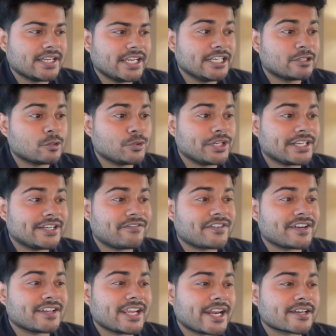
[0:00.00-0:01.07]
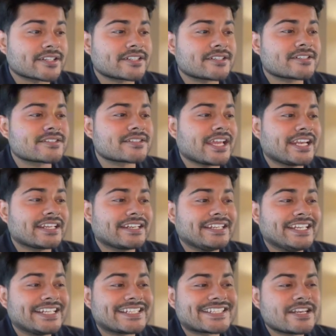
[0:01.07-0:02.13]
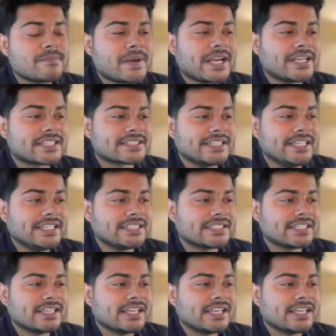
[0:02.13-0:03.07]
including different characters, and create cinematic scenes.